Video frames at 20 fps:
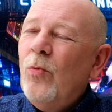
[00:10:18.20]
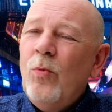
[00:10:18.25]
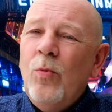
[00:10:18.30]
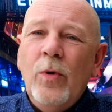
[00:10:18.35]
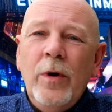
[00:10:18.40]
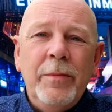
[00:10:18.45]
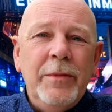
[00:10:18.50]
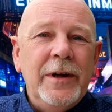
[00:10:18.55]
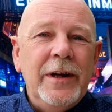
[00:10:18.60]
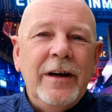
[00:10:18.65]

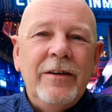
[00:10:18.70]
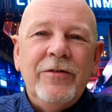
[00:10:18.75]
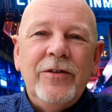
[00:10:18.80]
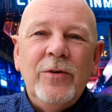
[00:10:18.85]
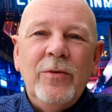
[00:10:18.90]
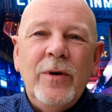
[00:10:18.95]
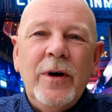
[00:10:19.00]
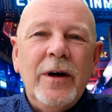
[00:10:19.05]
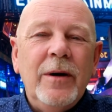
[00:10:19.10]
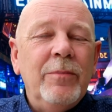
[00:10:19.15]
Women
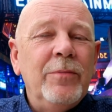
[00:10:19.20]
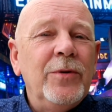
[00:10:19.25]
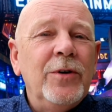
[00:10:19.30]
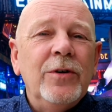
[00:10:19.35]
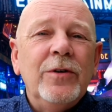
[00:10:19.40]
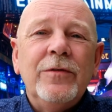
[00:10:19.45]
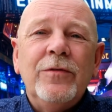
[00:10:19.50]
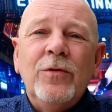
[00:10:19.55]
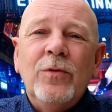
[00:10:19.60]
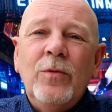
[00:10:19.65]
everywhere,
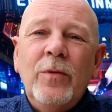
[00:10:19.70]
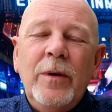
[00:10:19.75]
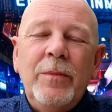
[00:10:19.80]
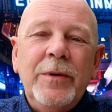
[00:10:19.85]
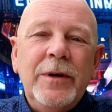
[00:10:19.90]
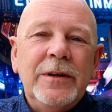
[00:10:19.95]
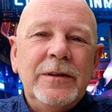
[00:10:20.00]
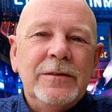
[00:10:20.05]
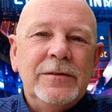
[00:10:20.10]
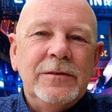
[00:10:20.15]
beautiful
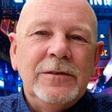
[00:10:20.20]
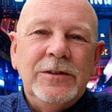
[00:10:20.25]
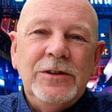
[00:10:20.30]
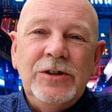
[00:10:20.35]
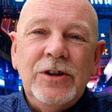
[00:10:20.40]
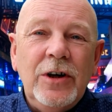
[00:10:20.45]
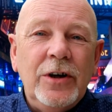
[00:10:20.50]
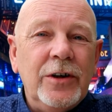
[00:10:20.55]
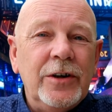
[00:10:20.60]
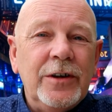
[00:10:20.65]
women,
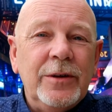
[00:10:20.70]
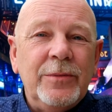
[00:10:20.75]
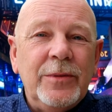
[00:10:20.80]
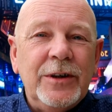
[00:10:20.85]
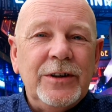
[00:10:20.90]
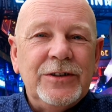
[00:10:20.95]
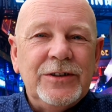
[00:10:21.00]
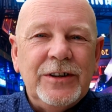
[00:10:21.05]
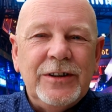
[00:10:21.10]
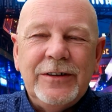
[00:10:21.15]
younger than
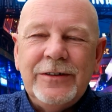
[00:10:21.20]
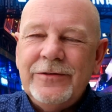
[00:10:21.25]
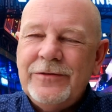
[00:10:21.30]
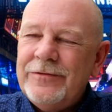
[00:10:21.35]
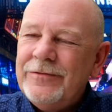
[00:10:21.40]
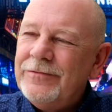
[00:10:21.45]
myself.